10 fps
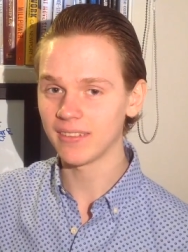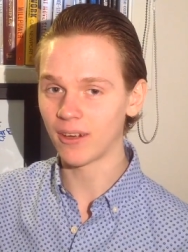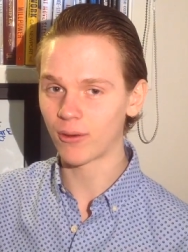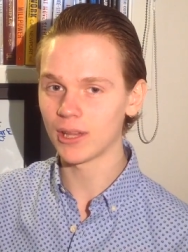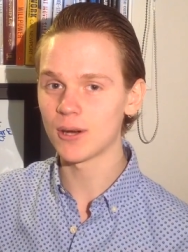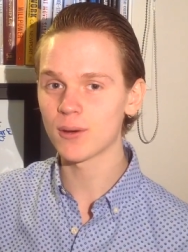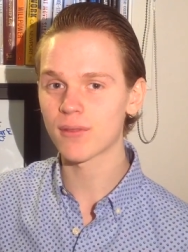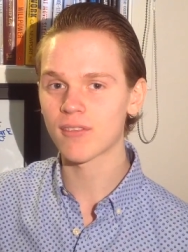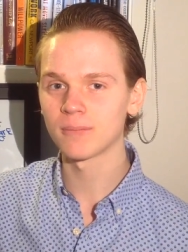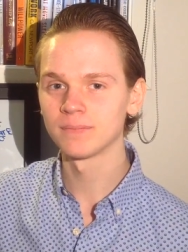their
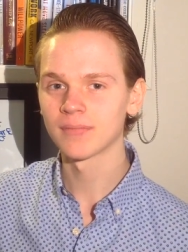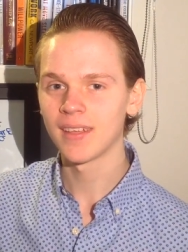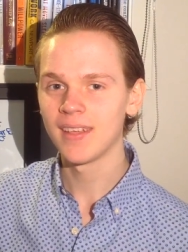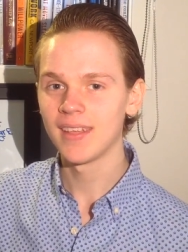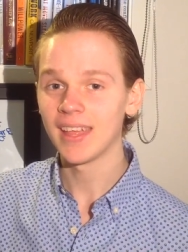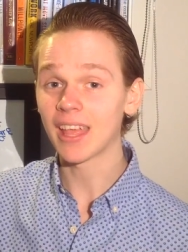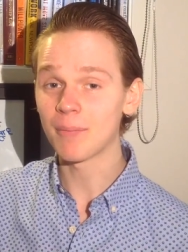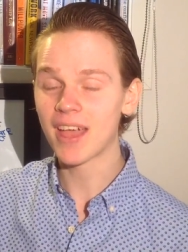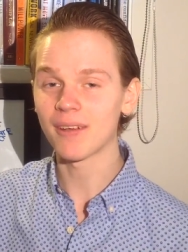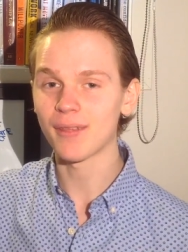clothes. It can
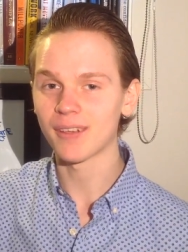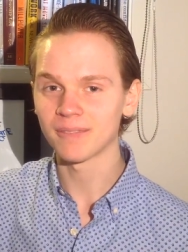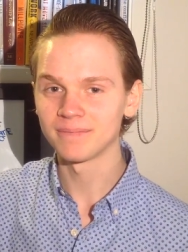be anything.